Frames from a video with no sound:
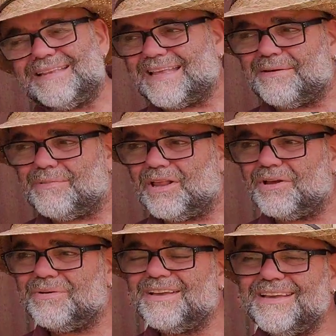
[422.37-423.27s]
link down
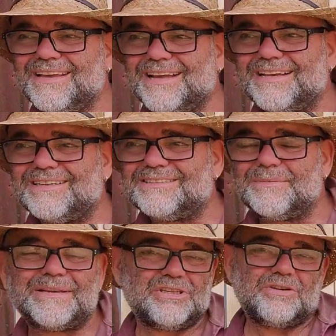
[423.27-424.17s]
below, and
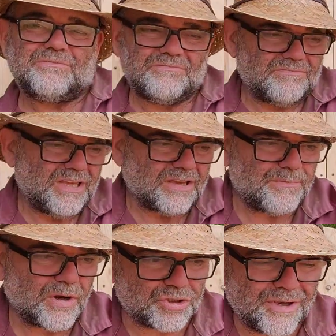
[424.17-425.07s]
basically you
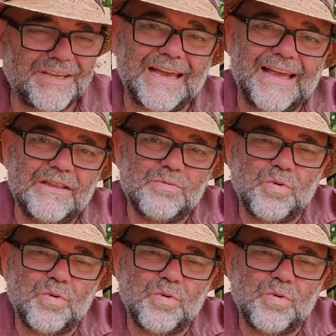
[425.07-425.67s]
can buy a tree, and